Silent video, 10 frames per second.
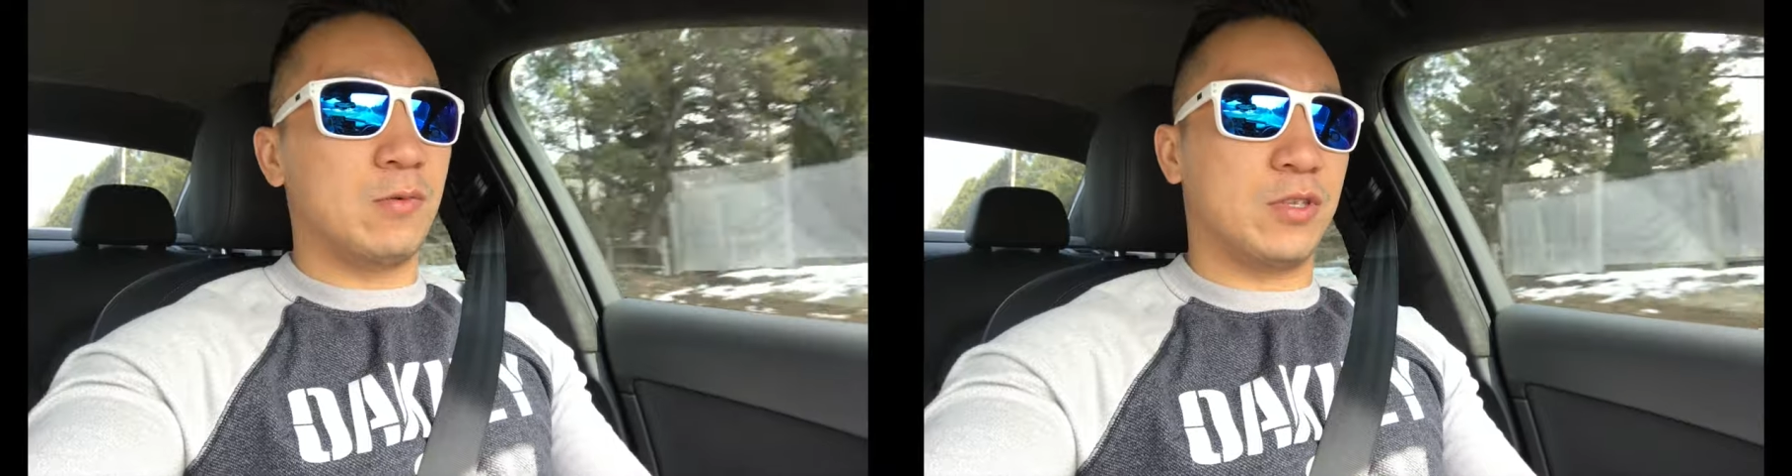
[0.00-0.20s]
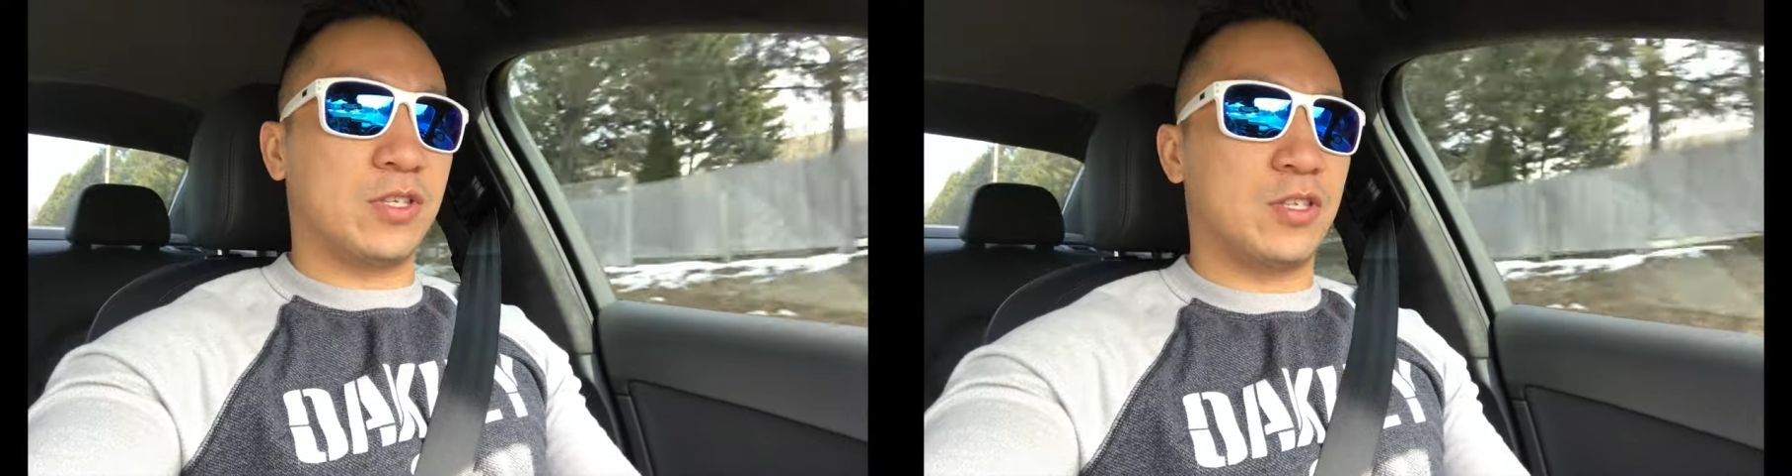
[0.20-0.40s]

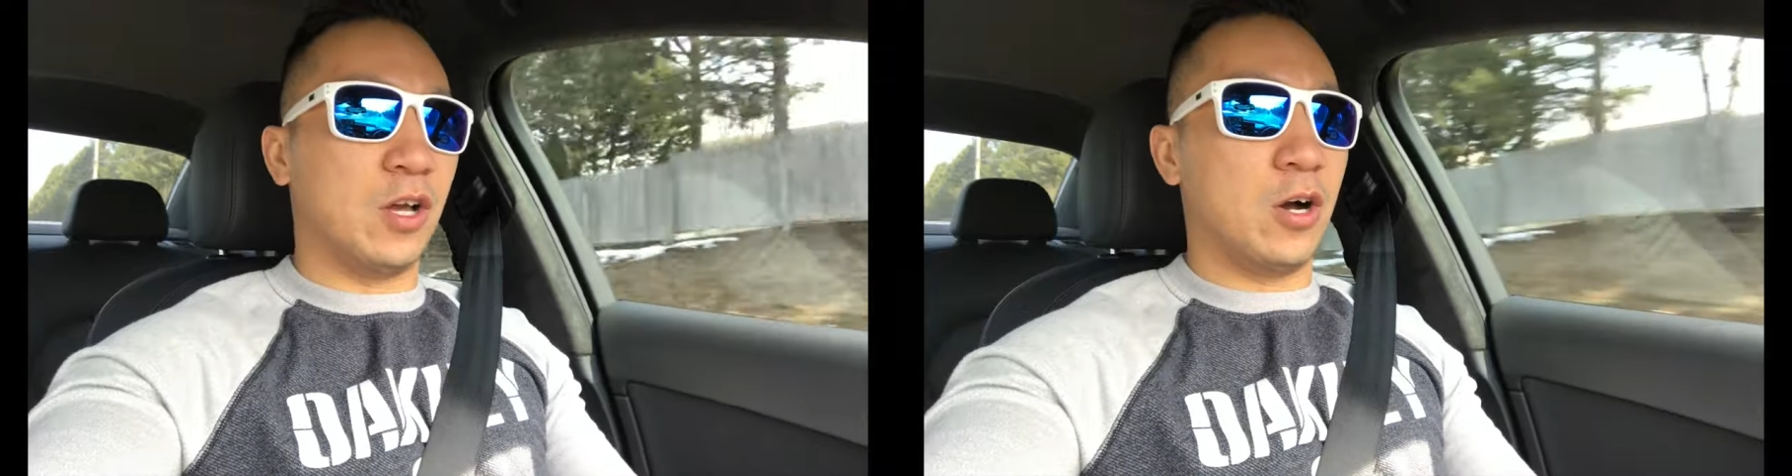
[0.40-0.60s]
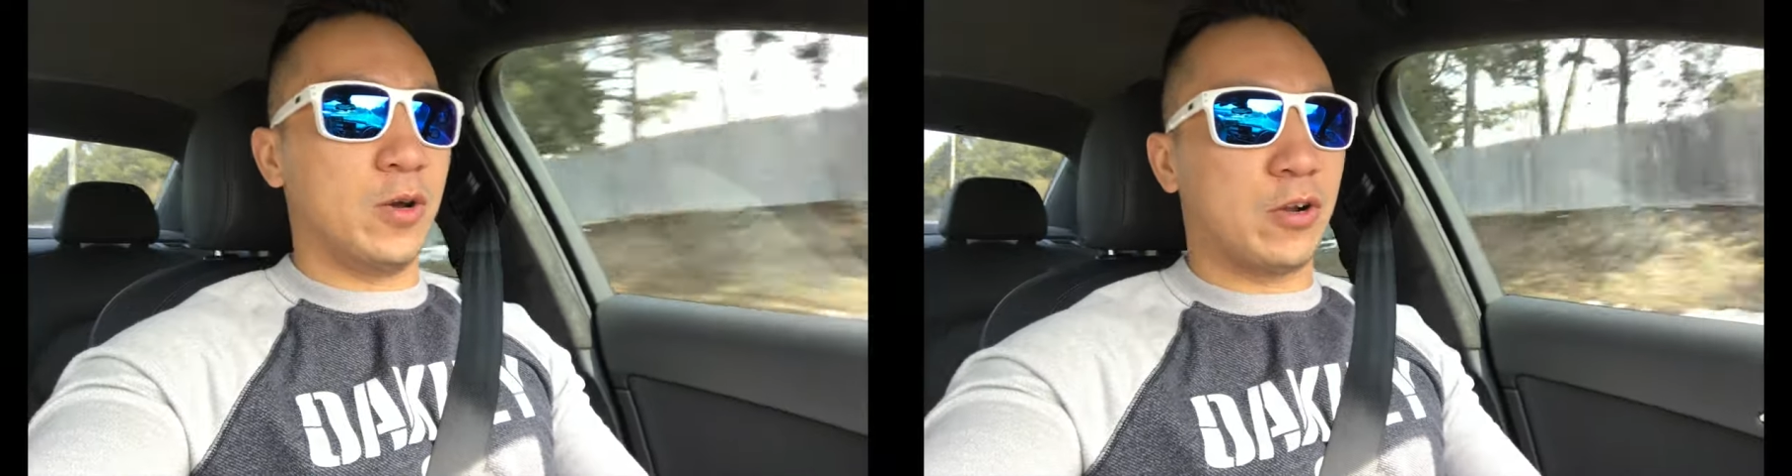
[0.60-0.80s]
with
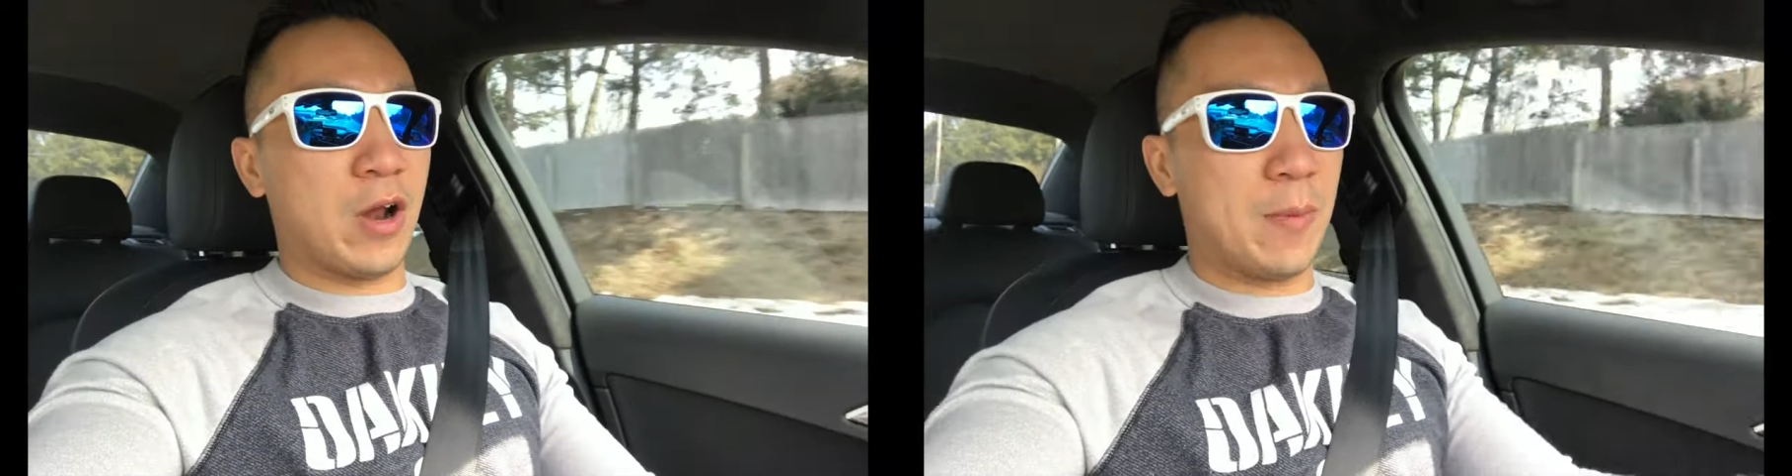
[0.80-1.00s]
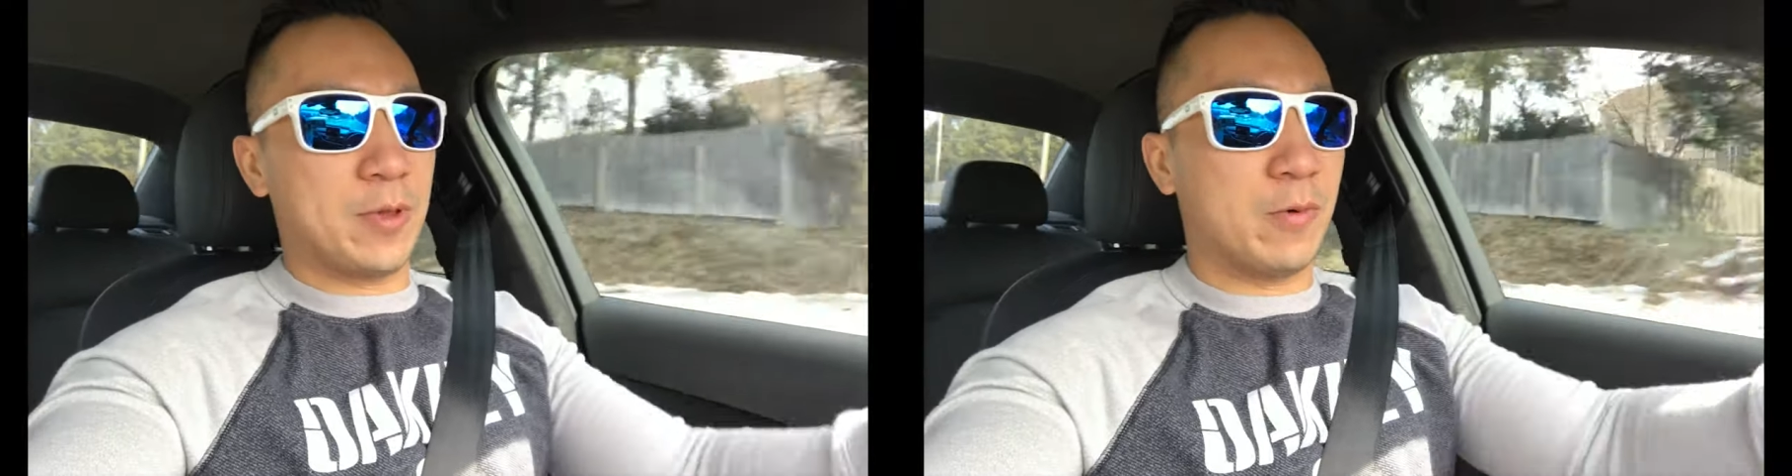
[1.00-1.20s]
snow and
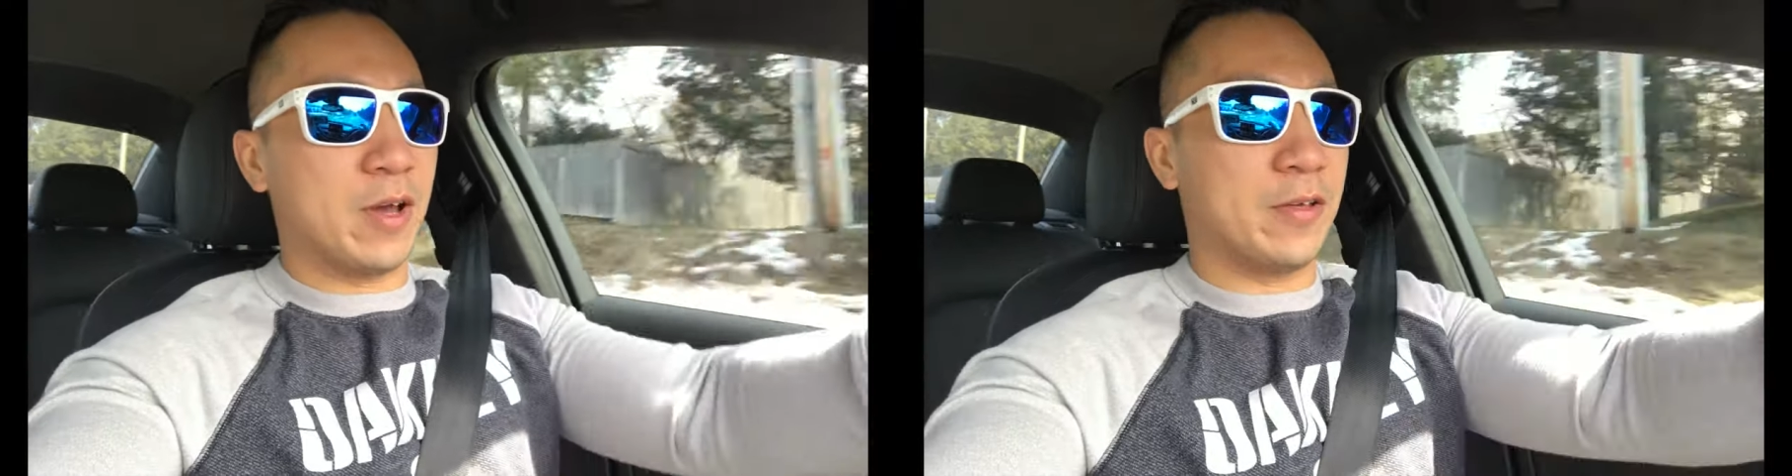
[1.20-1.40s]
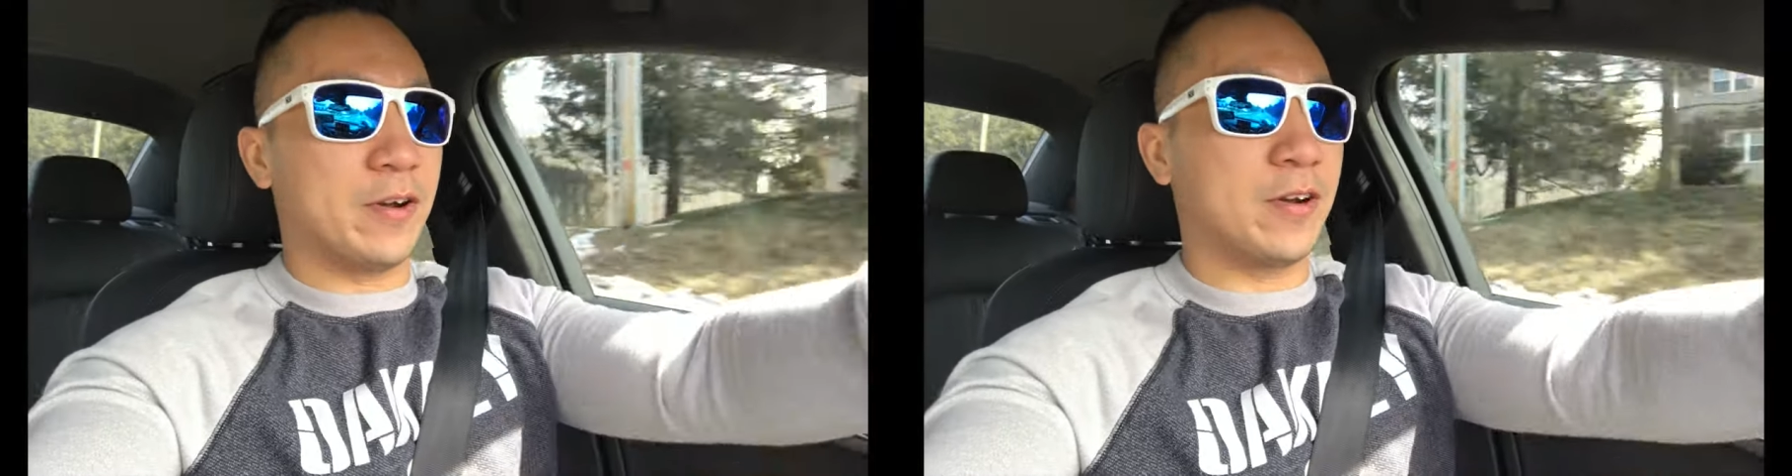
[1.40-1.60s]
crappy
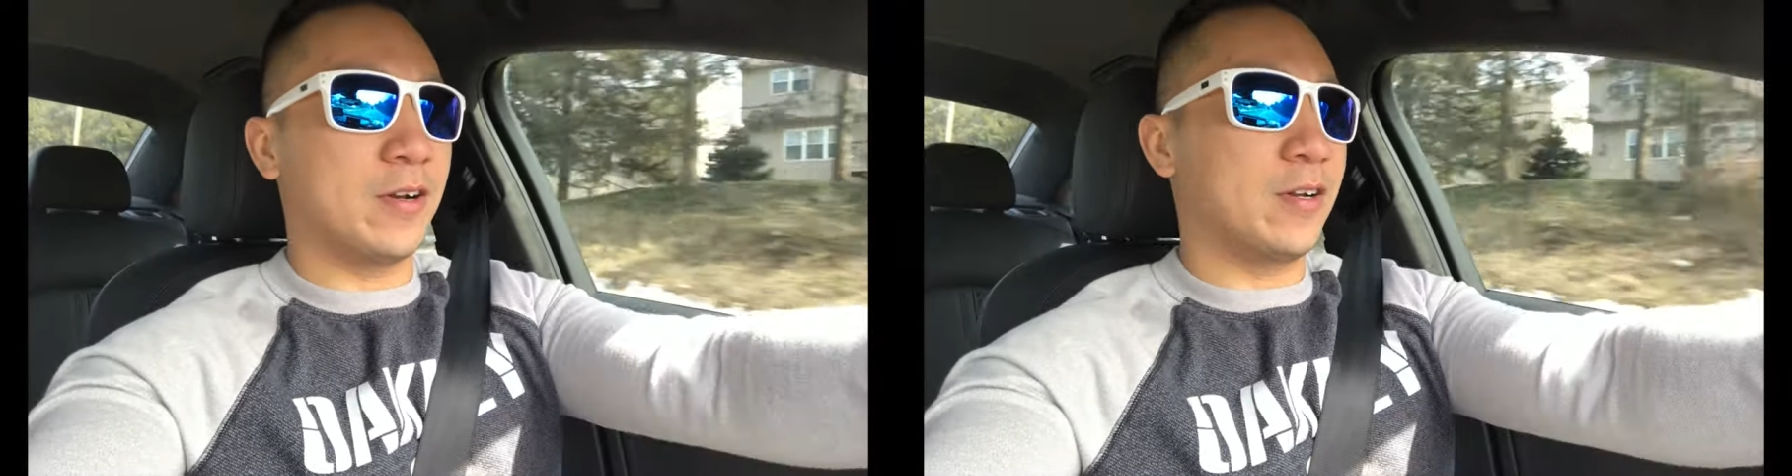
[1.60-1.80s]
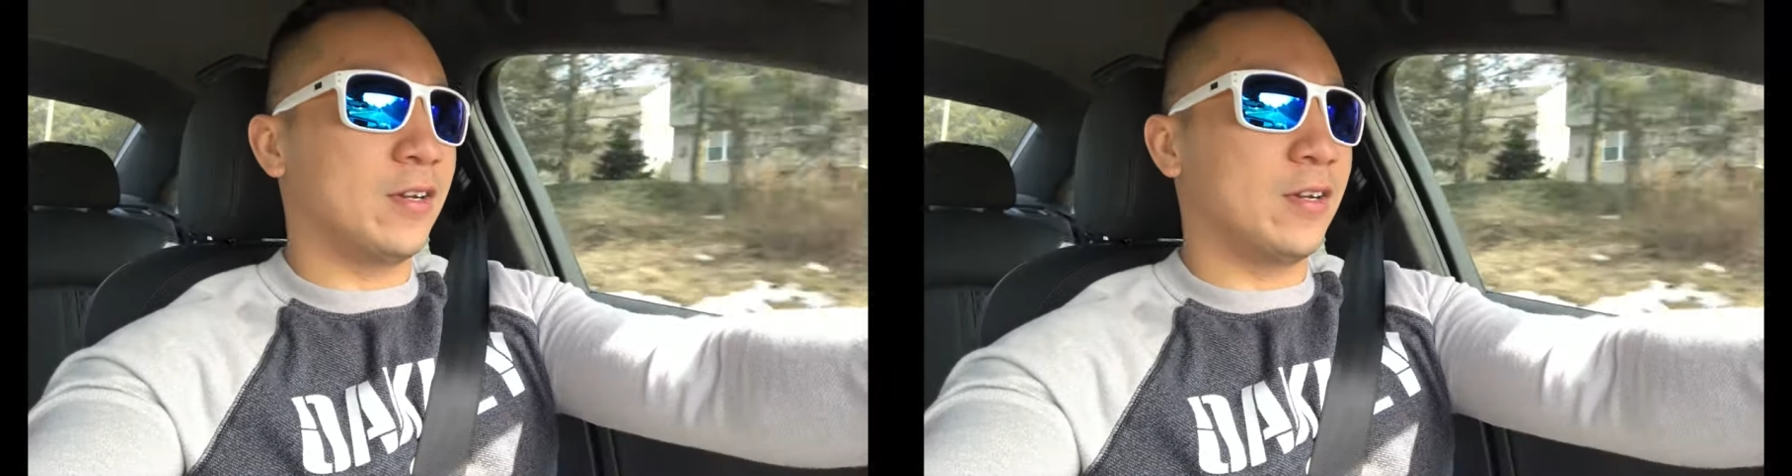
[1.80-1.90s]
weather